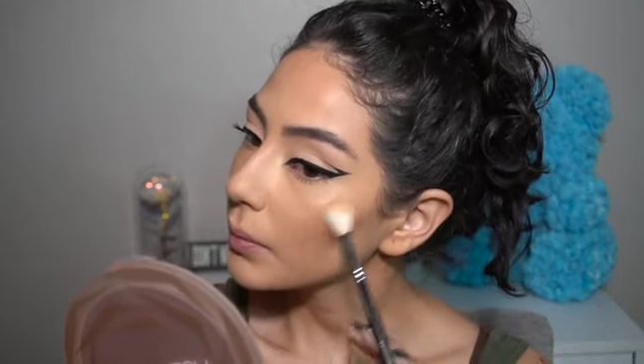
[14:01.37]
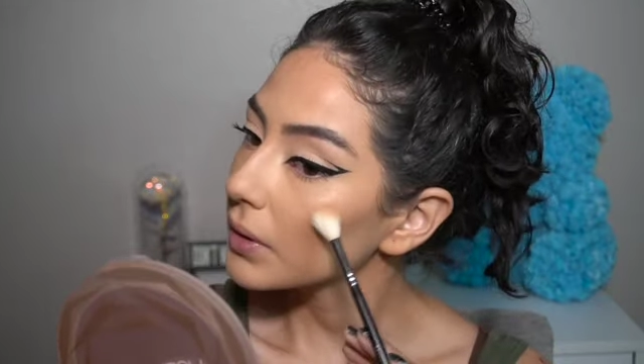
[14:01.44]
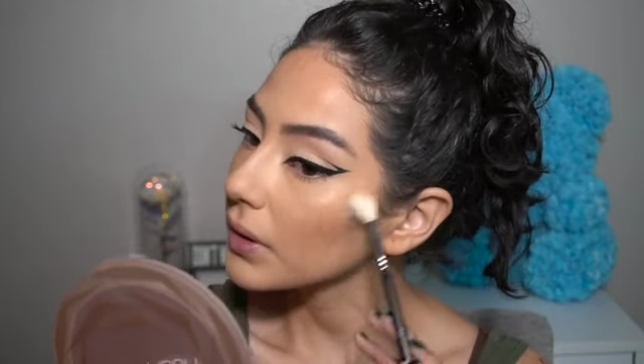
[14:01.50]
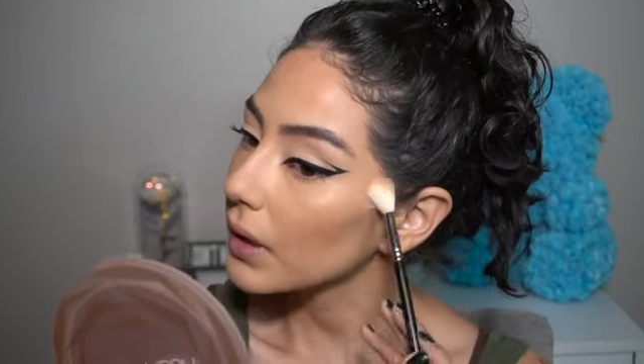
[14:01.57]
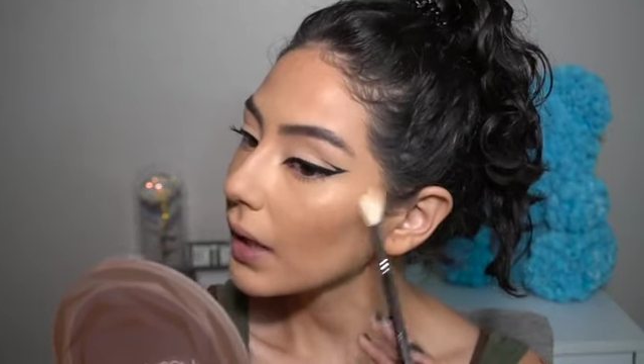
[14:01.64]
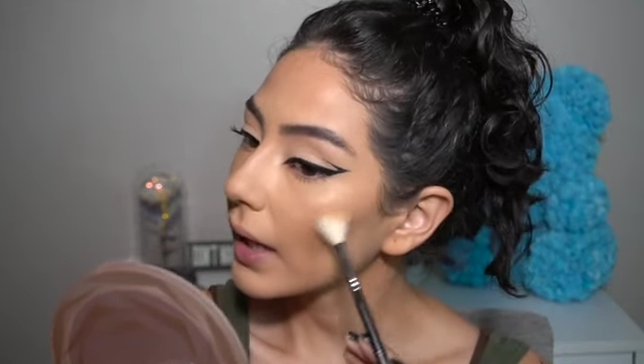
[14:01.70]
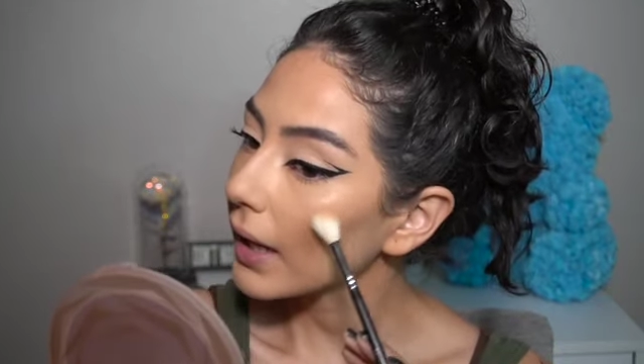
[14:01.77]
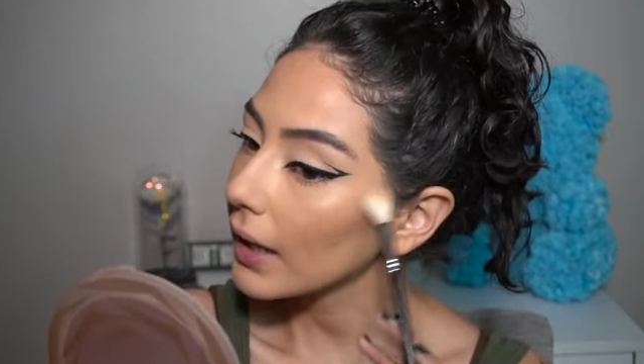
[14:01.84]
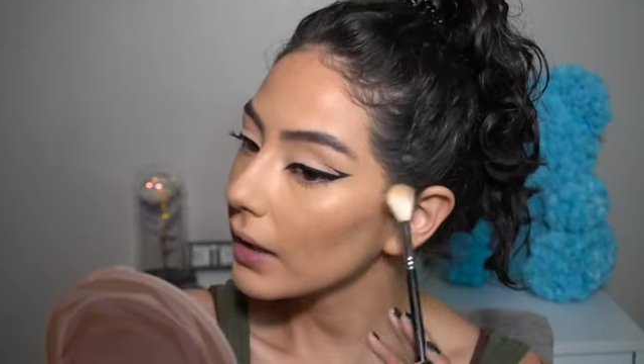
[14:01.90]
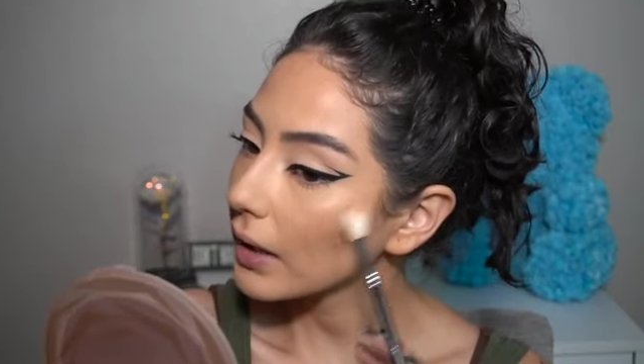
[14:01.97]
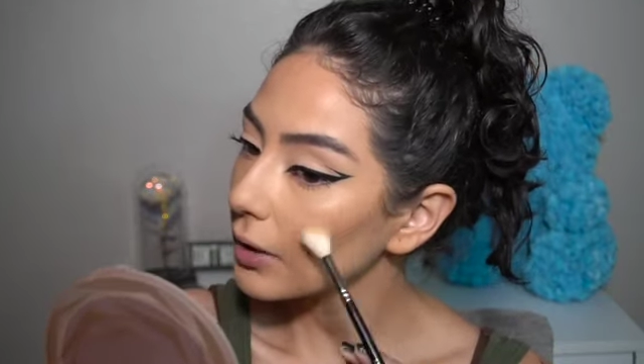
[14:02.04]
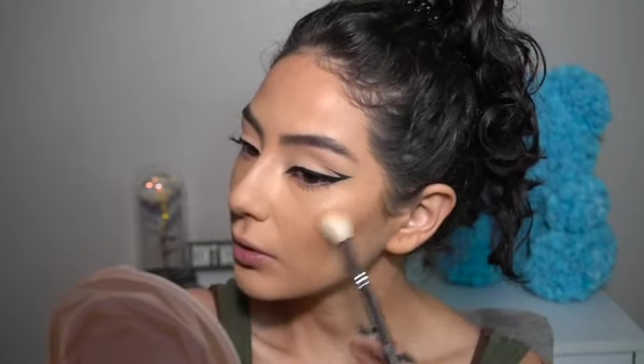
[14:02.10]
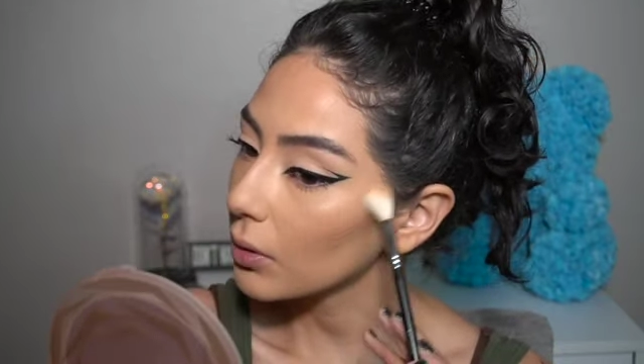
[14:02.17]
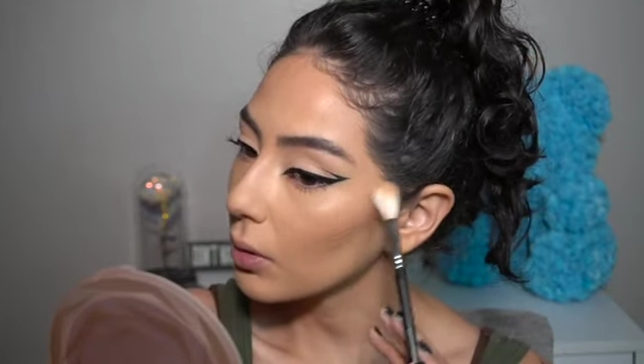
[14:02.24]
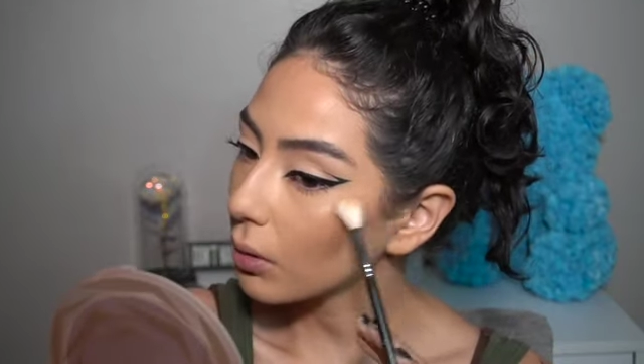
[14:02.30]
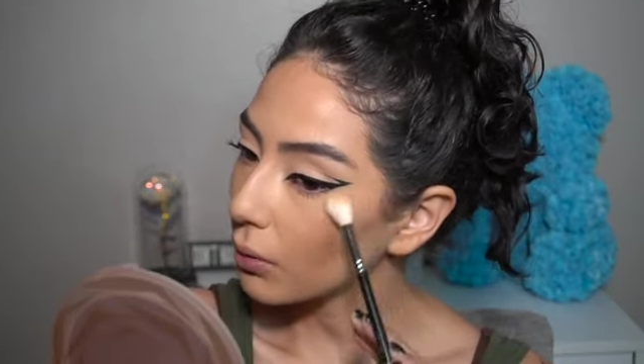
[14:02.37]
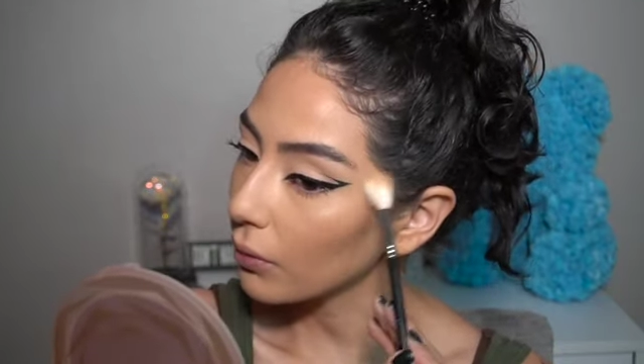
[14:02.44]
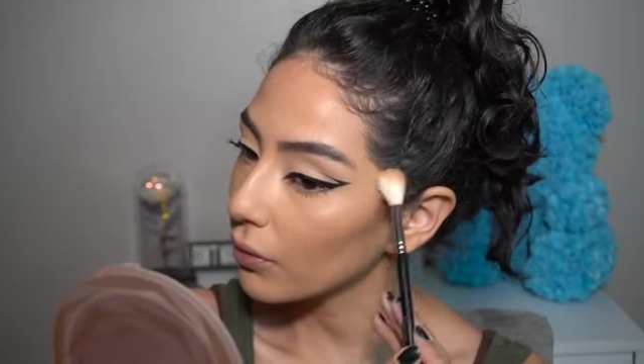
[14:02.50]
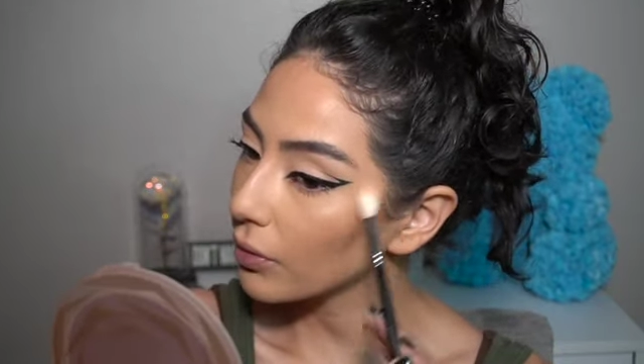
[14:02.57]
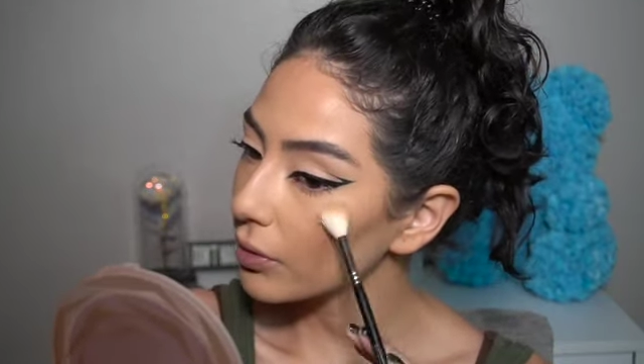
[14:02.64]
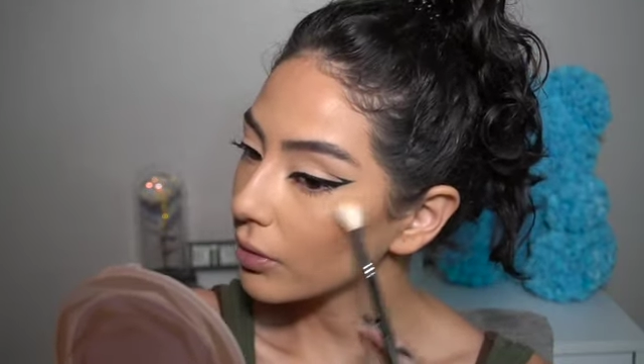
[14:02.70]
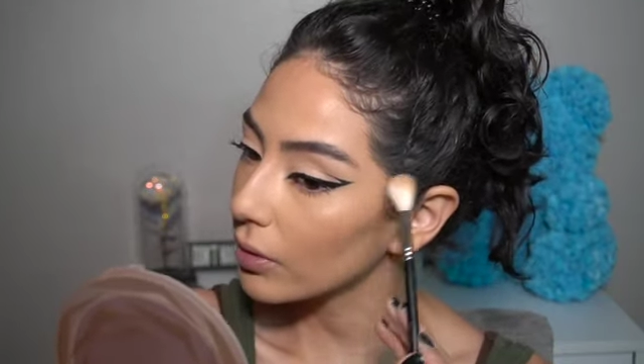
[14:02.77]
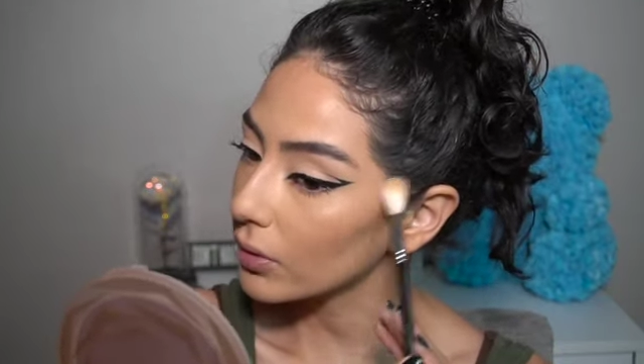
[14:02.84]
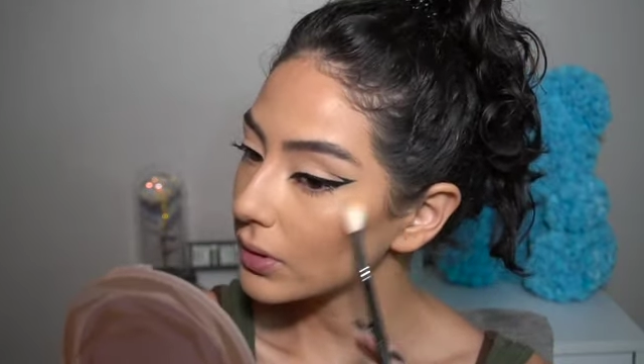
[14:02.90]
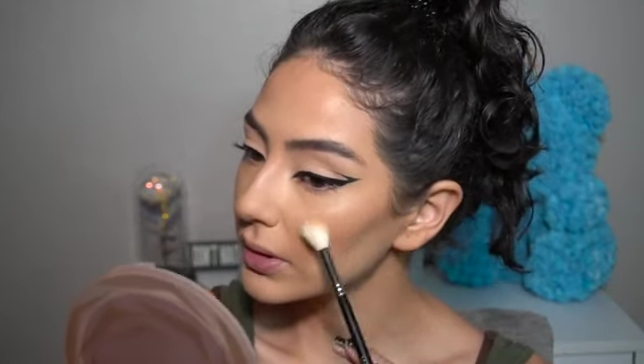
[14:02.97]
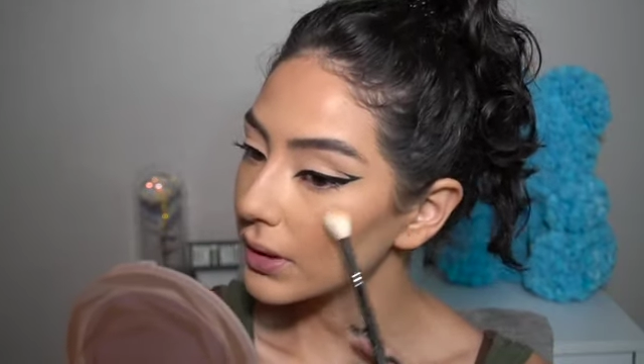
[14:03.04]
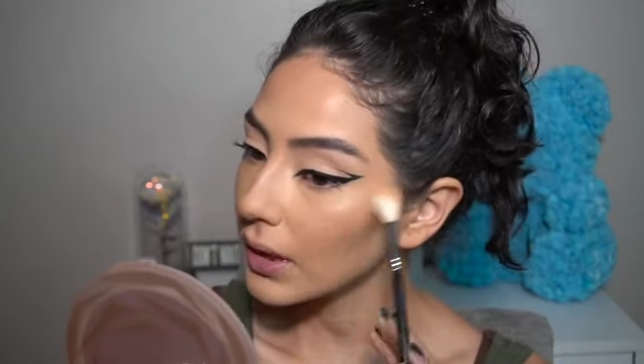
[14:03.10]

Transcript: put the highlighter over those